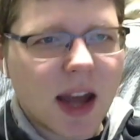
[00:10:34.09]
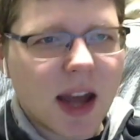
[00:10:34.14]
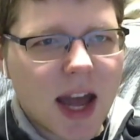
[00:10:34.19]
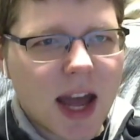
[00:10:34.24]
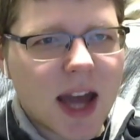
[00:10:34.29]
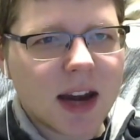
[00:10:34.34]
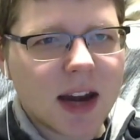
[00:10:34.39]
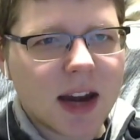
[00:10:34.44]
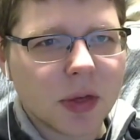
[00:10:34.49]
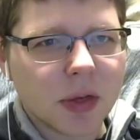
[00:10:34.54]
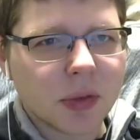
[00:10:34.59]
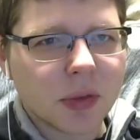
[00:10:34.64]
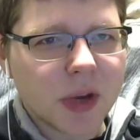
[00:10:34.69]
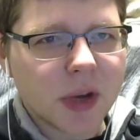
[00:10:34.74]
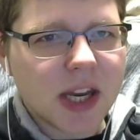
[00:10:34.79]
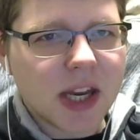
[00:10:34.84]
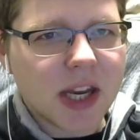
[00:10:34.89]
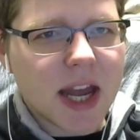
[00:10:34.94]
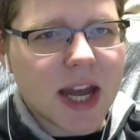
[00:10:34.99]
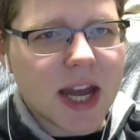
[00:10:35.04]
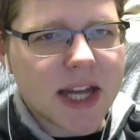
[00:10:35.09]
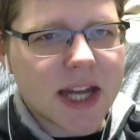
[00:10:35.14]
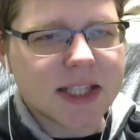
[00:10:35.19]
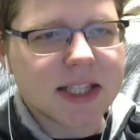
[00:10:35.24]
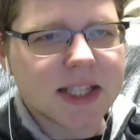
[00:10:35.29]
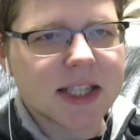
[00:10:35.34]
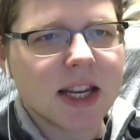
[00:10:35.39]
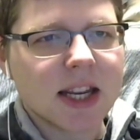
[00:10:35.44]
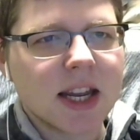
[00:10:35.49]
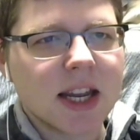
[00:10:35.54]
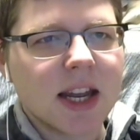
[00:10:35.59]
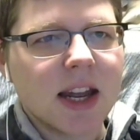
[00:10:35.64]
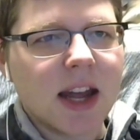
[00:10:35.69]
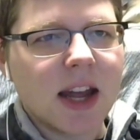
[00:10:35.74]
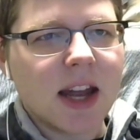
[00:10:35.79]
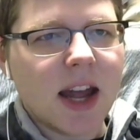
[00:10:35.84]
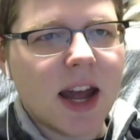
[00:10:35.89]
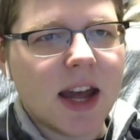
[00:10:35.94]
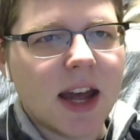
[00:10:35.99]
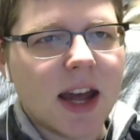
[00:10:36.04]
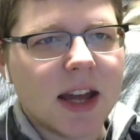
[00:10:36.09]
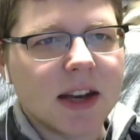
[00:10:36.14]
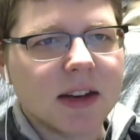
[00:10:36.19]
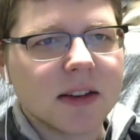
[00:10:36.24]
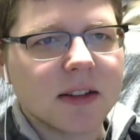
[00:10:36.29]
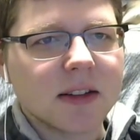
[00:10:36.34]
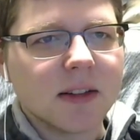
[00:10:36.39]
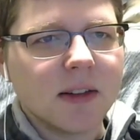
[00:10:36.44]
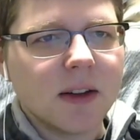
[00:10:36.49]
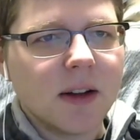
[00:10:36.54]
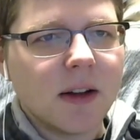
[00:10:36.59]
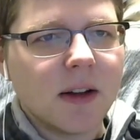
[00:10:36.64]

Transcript: I had a 3DS, and